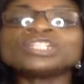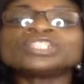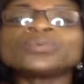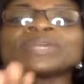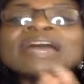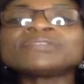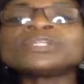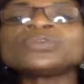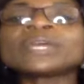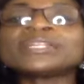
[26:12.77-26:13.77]
So we have to
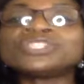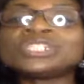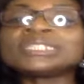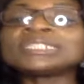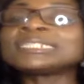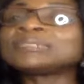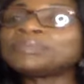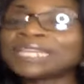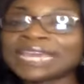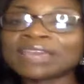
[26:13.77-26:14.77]
look at Jesus's
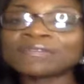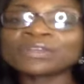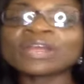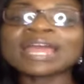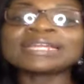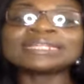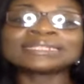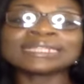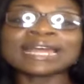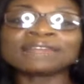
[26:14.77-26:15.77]
behavior and
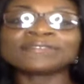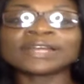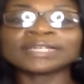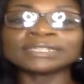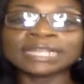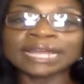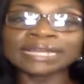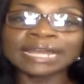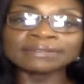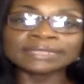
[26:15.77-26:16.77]
his life uh,
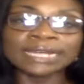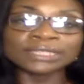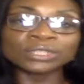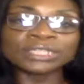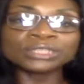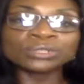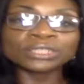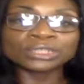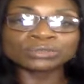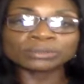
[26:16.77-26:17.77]
lifestyle. So let's look
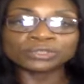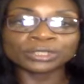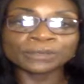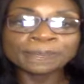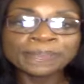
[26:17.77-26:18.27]
at scripture.